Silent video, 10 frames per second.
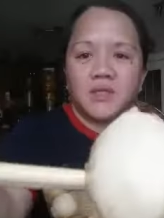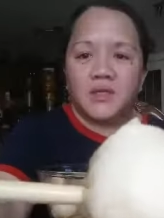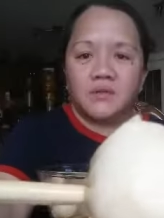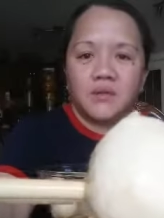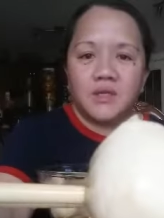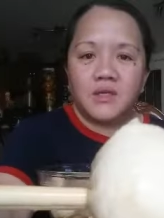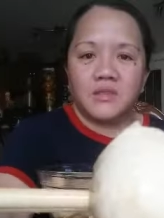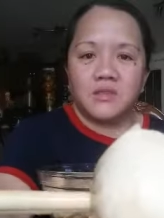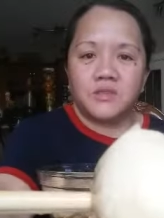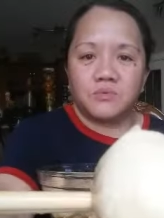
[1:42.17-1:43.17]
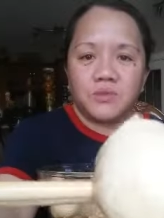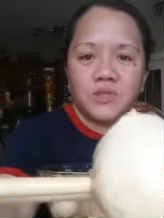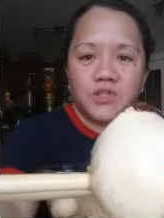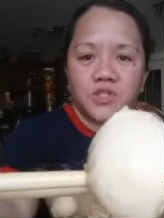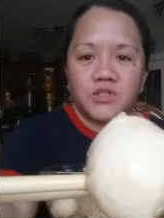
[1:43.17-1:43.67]
but I don't think it is the
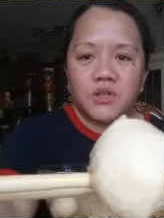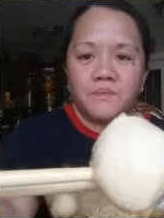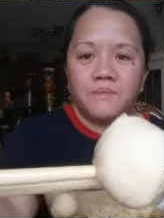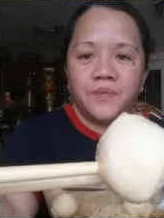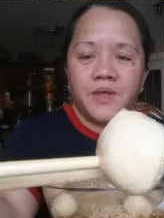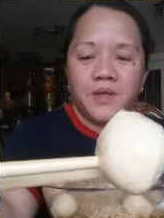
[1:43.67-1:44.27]
real shrimp.